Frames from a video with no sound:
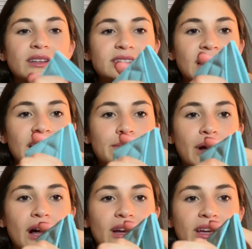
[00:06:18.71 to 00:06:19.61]
side
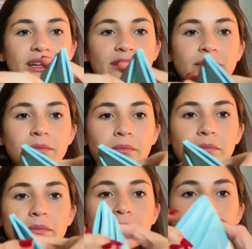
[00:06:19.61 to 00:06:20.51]
pocket,
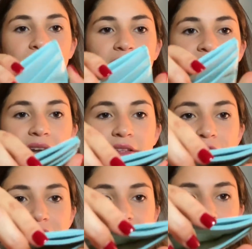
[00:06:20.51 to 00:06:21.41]
and
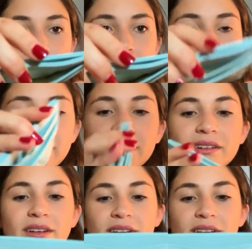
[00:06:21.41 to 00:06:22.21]
other side pocket.